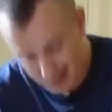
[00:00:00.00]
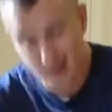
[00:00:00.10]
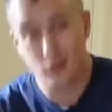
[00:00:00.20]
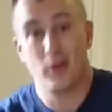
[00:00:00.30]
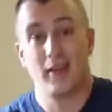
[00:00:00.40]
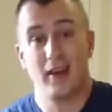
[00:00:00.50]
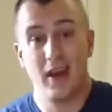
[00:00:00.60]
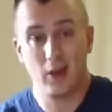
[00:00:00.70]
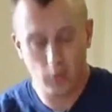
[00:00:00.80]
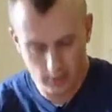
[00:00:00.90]
I guess where the
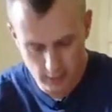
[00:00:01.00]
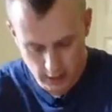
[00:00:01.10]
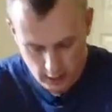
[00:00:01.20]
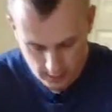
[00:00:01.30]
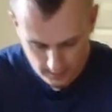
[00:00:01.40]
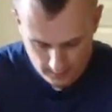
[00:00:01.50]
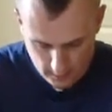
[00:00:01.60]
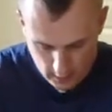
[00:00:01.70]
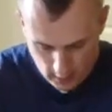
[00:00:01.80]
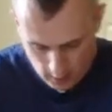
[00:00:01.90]
neck would be,
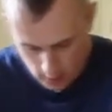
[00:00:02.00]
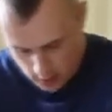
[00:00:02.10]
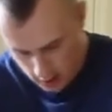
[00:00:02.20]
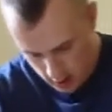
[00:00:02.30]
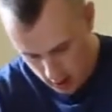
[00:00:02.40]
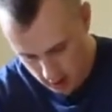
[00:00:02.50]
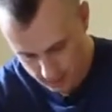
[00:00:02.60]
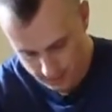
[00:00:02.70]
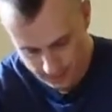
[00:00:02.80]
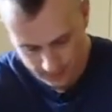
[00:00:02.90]

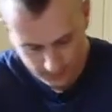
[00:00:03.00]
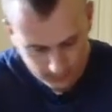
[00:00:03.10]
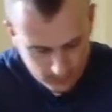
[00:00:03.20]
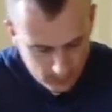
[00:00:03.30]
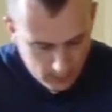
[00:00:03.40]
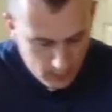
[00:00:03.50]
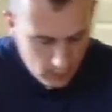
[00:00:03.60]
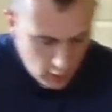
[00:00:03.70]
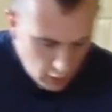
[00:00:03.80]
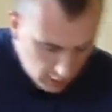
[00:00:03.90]

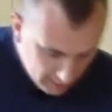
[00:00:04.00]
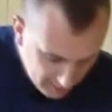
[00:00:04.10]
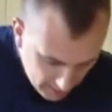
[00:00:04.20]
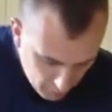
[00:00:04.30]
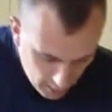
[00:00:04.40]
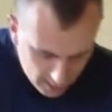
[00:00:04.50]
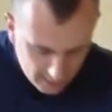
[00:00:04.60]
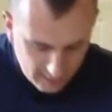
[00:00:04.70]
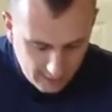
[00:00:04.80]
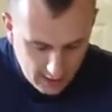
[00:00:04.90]
you can separate the
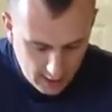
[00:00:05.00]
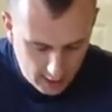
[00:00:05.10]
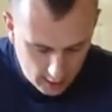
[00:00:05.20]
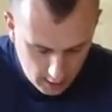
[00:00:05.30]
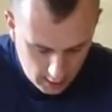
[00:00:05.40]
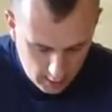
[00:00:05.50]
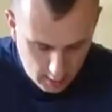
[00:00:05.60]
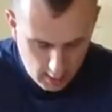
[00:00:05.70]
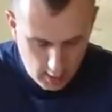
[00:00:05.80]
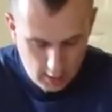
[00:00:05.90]
skin.
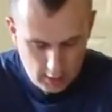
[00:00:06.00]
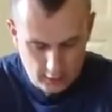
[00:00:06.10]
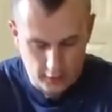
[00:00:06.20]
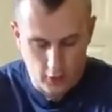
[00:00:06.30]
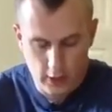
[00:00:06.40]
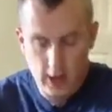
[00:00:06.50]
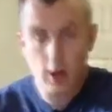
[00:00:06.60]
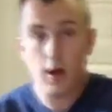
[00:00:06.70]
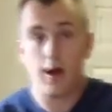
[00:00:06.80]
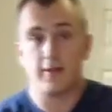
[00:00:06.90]
So
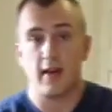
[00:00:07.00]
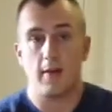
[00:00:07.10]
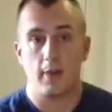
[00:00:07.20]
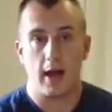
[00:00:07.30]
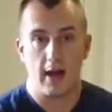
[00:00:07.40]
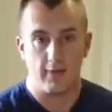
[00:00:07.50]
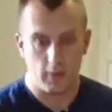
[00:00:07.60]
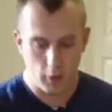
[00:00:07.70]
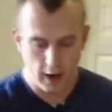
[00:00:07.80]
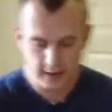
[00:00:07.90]
here on top I have the
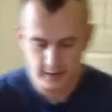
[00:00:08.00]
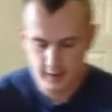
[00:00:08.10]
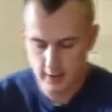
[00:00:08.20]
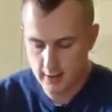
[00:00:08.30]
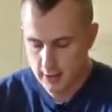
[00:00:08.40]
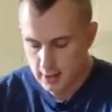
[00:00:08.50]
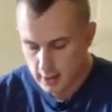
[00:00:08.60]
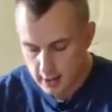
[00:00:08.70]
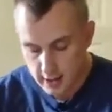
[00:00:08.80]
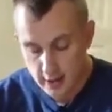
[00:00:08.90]
breast.
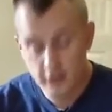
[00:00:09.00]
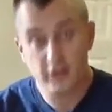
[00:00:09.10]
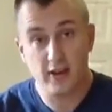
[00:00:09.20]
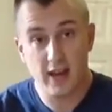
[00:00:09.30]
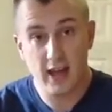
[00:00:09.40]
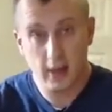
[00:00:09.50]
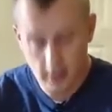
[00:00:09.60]
Here's the neck.